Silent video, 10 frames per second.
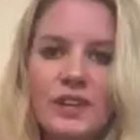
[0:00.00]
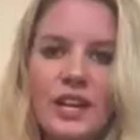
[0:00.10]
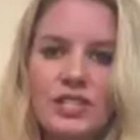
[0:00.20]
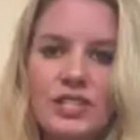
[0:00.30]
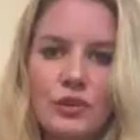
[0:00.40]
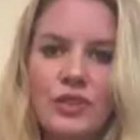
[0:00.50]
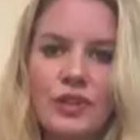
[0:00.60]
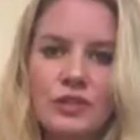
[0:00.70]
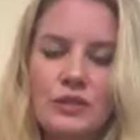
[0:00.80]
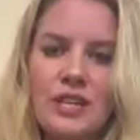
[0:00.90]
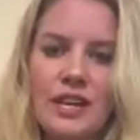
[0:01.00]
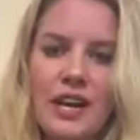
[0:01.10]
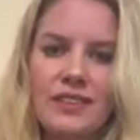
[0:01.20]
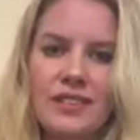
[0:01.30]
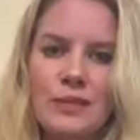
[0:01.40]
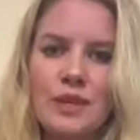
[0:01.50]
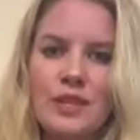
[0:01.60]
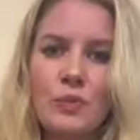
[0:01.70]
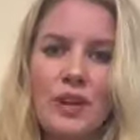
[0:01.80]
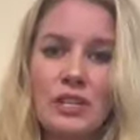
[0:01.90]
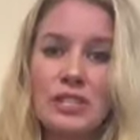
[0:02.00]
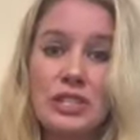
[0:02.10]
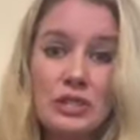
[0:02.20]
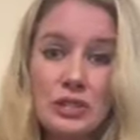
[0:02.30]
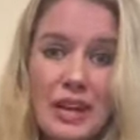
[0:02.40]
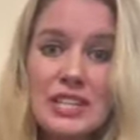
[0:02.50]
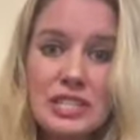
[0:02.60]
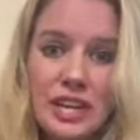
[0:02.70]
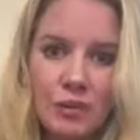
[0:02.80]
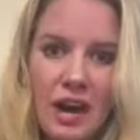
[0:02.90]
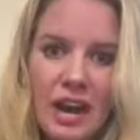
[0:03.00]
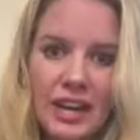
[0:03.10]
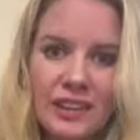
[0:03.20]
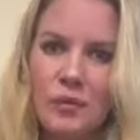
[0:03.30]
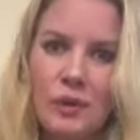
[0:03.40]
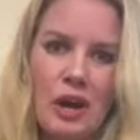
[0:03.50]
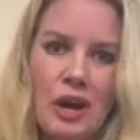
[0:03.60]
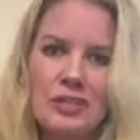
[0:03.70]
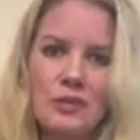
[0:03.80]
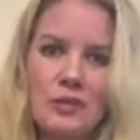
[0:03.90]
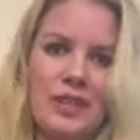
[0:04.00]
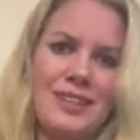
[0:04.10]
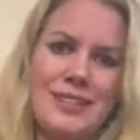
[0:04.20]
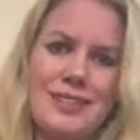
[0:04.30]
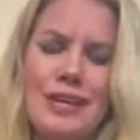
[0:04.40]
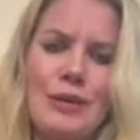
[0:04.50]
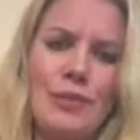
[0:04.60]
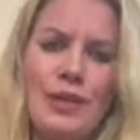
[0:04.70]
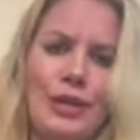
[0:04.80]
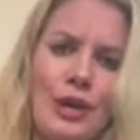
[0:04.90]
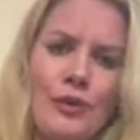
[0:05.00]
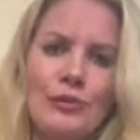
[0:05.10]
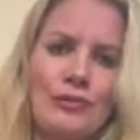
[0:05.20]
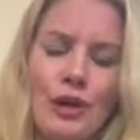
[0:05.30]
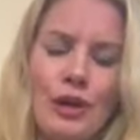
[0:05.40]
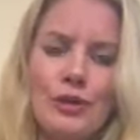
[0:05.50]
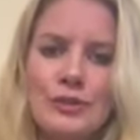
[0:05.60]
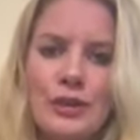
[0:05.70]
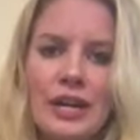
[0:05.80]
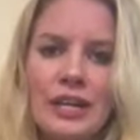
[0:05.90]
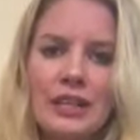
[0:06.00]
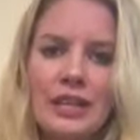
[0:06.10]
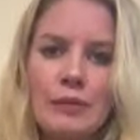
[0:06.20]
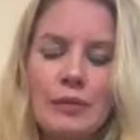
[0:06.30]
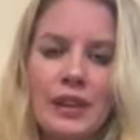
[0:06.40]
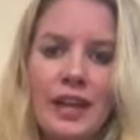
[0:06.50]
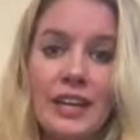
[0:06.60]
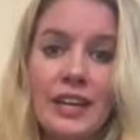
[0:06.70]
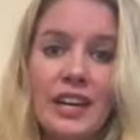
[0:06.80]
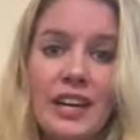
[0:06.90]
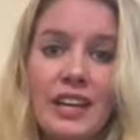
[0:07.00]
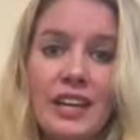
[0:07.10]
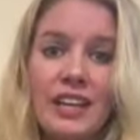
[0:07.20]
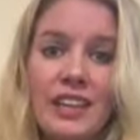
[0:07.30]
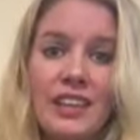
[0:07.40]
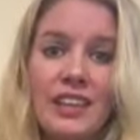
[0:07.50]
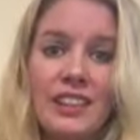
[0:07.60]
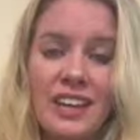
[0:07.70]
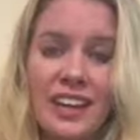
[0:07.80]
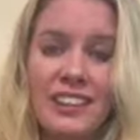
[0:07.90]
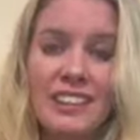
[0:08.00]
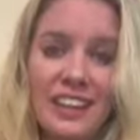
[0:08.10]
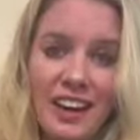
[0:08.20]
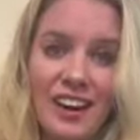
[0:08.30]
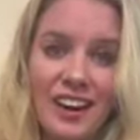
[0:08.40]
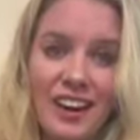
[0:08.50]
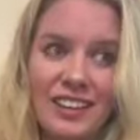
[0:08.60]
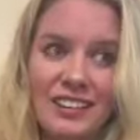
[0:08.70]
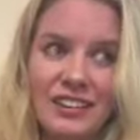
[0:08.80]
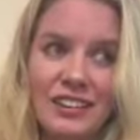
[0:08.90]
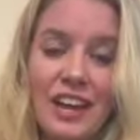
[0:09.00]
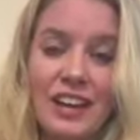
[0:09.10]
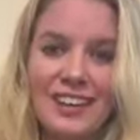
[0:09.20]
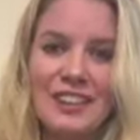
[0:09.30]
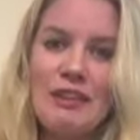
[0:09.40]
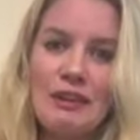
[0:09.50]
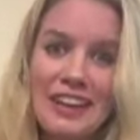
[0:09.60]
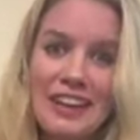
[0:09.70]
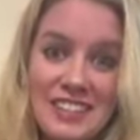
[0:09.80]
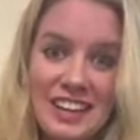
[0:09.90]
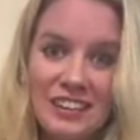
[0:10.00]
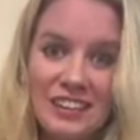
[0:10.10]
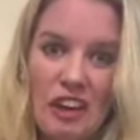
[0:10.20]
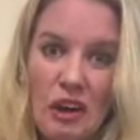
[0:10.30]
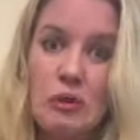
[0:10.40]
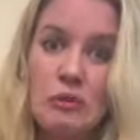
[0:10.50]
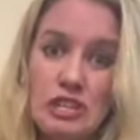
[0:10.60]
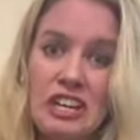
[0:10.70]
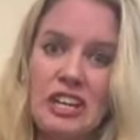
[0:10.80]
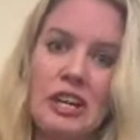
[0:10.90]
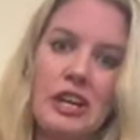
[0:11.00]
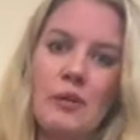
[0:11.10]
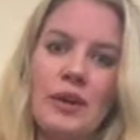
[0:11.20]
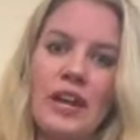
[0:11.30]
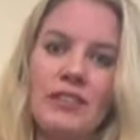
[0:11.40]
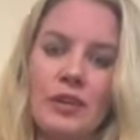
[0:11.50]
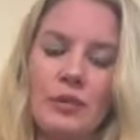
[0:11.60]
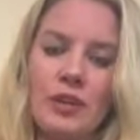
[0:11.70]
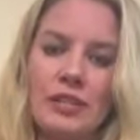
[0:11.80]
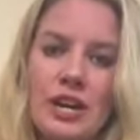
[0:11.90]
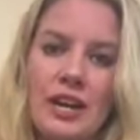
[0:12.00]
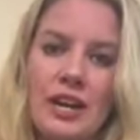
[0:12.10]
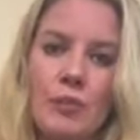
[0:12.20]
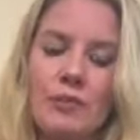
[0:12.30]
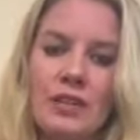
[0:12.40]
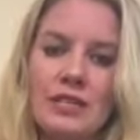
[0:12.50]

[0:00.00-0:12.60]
that I do with those UT athletes, because we are just stretching, right? Like, we're not doing these big yoga flows or anything, but like, they get there and they're cussing, they're like, oh shit, you know, whatever, when you're trying to help them